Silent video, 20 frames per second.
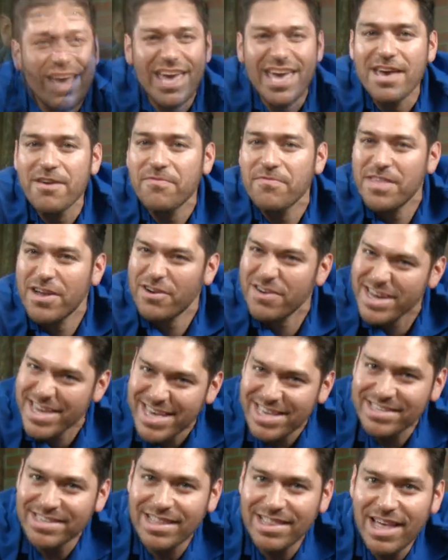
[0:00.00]
If there
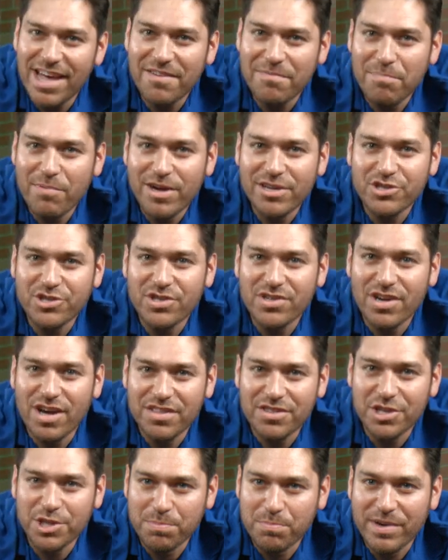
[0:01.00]
is a lot of pressure
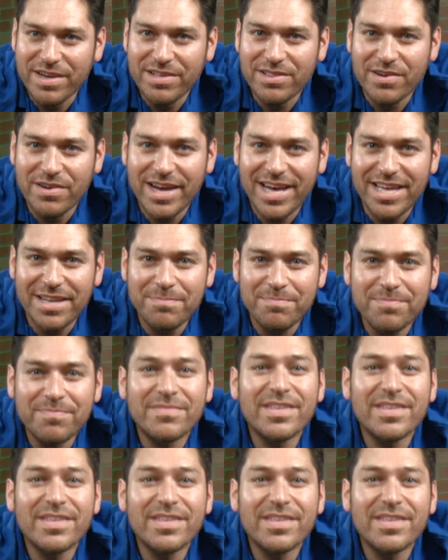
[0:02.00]
on the sprinkler head,